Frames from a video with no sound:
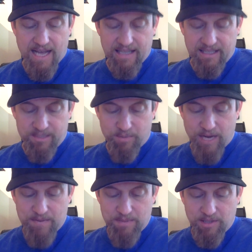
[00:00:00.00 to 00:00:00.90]
island,
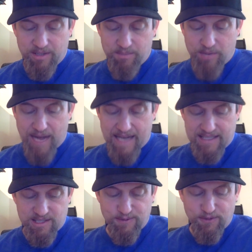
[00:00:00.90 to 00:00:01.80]
Bright Bill had
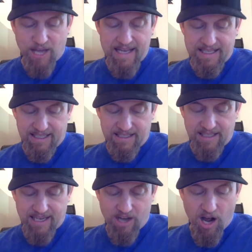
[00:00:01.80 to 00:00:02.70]
practiced flying
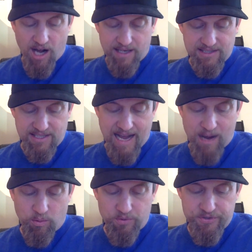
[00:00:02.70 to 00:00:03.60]
like hawks and
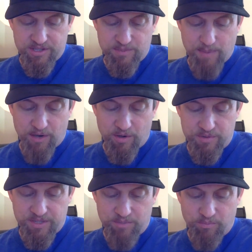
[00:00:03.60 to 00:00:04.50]
owls and
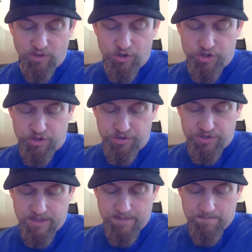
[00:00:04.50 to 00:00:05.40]
sparrows and
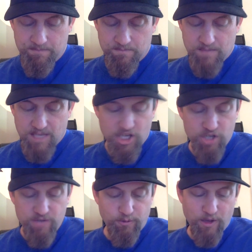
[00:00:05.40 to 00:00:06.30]
vultures. He
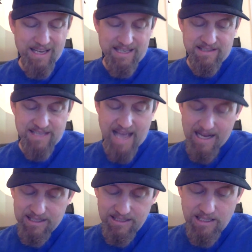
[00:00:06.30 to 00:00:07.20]
couldn't fly
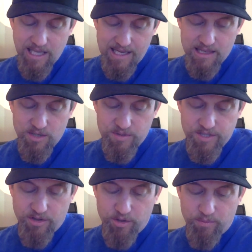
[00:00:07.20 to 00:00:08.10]
exactly like those
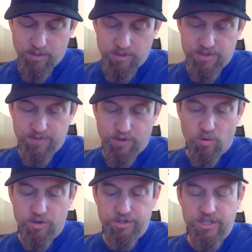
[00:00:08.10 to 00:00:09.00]
other birds, of
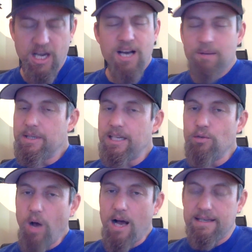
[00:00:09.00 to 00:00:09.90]
course, but he
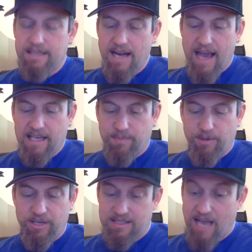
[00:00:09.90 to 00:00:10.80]
was an
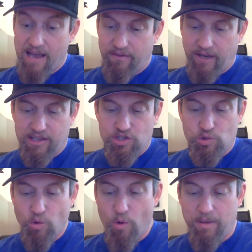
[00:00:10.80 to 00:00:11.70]
expert at diving and
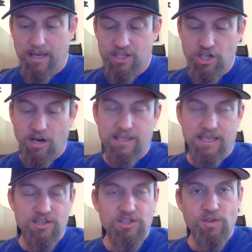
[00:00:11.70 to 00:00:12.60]
swooping and
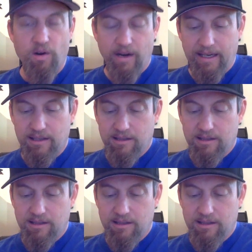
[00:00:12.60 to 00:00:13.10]
darting and soaring.